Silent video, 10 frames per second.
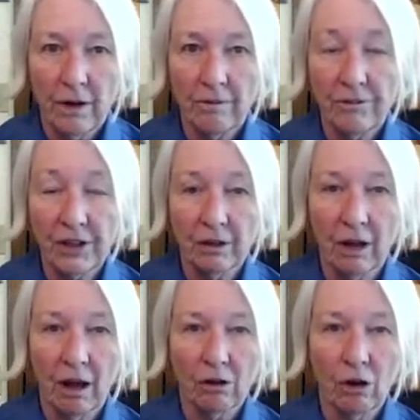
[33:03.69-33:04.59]
a
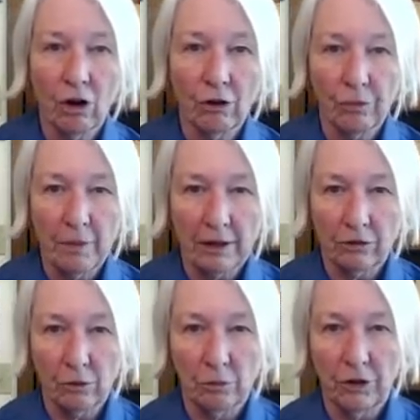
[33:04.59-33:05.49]
fetal alcohol
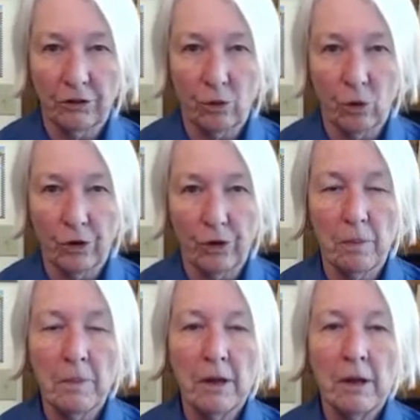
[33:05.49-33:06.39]
spectrum disorder?